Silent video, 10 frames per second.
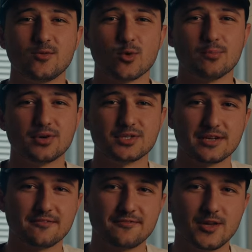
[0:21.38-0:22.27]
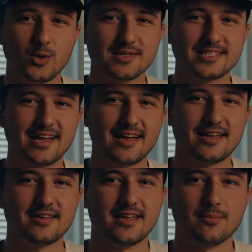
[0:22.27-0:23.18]
we're pushing film
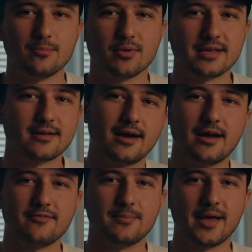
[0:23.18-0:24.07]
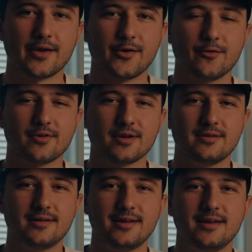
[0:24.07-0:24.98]
aside and bringing coffee back over.
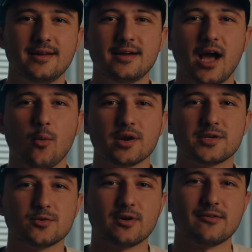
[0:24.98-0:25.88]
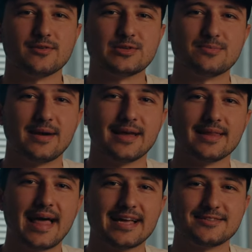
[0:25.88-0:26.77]
I wanted to reference my
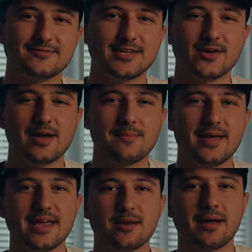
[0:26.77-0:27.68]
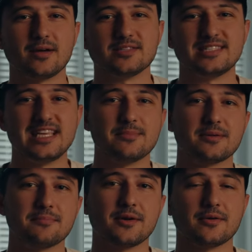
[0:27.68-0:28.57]
last video I made about
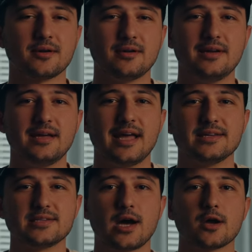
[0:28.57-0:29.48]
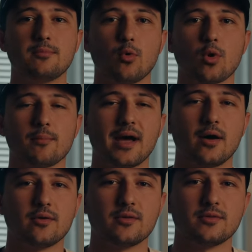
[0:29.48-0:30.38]
steaming milk and talk more
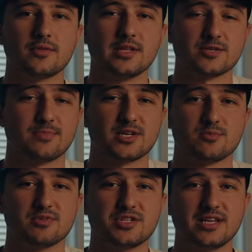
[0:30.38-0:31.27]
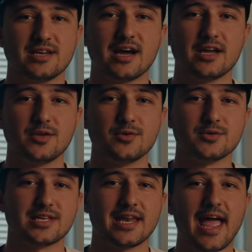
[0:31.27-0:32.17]
about the espresso machine I
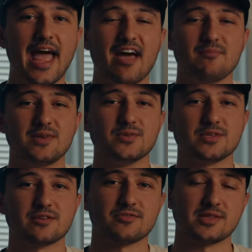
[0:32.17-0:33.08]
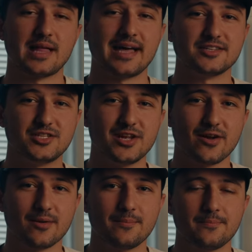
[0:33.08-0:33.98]
use and I have been using for the last
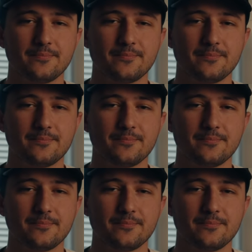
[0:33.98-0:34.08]
year.